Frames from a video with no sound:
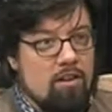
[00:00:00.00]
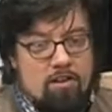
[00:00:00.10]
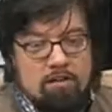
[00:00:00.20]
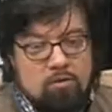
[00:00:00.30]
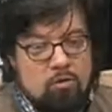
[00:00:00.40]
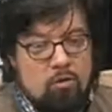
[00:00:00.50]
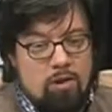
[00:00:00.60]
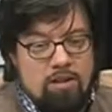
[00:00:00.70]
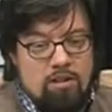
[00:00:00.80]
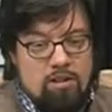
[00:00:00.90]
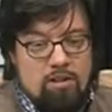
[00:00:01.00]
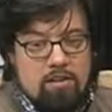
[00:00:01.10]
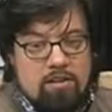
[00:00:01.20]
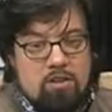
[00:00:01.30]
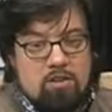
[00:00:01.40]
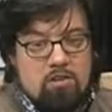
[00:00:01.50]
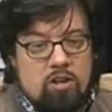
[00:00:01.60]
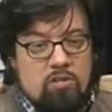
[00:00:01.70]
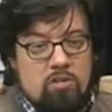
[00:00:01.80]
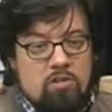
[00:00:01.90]
And Luke Crane, the
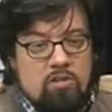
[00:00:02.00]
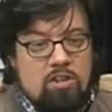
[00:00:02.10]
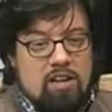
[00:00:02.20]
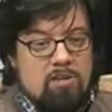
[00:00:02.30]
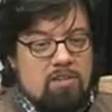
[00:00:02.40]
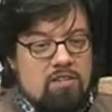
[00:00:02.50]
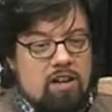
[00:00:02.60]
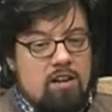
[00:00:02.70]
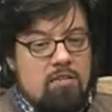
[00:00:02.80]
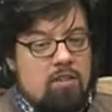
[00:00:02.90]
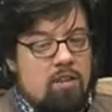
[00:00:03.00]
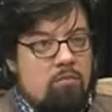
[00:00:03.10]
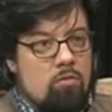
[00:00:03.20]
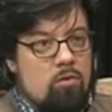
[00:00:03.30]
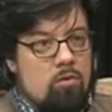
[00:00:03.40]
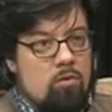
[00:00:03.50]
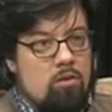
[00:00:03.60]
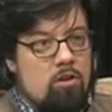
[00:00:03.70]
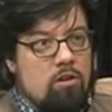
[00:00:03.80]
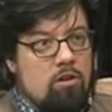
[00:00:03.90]
gentleman who did the game design and, and wrote the
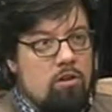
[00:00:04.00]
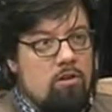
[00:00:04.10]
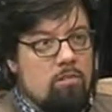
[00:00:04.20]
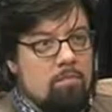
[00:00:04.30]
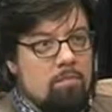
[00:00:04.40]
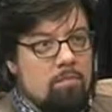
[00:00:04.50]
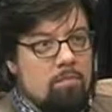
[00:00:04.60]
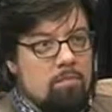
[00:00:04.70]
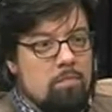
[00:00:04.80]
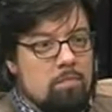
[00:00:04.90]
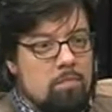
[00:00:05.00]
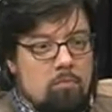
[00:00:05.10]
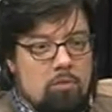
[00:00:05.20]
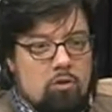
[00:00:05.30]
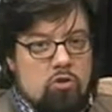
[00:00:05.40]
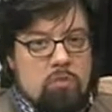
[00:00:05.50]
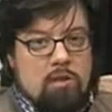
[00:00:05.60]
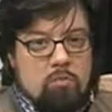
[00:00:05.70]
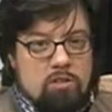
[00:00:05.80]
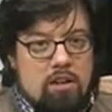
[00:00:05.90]
book, mm-hmm. um, approached
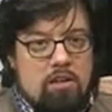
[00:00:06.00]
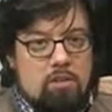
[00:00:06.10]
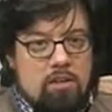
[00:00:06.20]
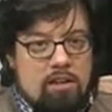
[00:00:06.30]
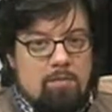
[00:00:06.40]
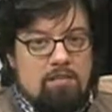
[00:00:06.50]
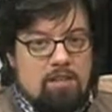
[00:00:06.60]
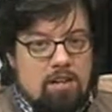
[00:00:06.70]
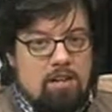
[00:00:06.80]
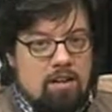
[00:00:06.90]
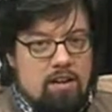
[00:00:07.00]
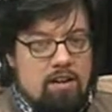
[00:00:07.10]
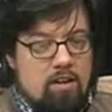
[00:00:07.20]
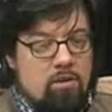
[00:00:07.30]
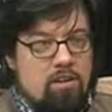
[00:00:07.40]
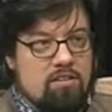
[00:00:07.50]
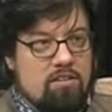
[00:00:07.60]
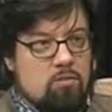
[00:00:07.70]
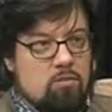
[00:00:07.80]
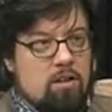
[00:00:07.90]
me and we talked about game design, and I, I, realized
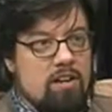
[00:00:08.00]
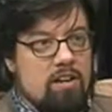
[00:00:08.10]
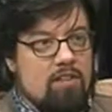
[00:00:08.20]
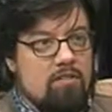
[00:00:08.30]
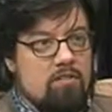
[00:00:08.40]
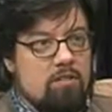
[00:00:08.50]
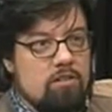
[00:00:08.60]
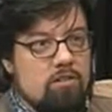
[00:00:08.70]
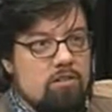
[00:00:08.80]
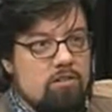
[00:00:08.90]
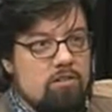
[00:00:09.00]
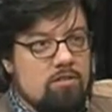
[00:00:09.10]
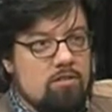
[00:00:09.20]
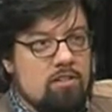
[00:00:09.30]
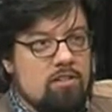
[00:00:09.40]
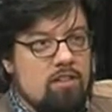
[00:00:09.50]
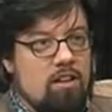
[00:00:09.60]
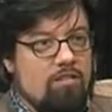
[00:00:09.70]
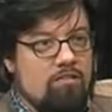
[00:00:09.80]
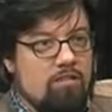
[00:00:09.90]
he was the right guy to, to bring it to
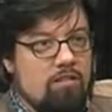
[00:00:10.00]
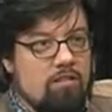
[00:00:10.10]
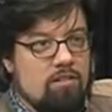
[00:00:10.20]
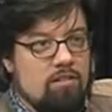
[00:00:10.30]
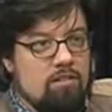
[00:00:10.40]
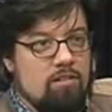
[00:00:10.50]
life. Sure.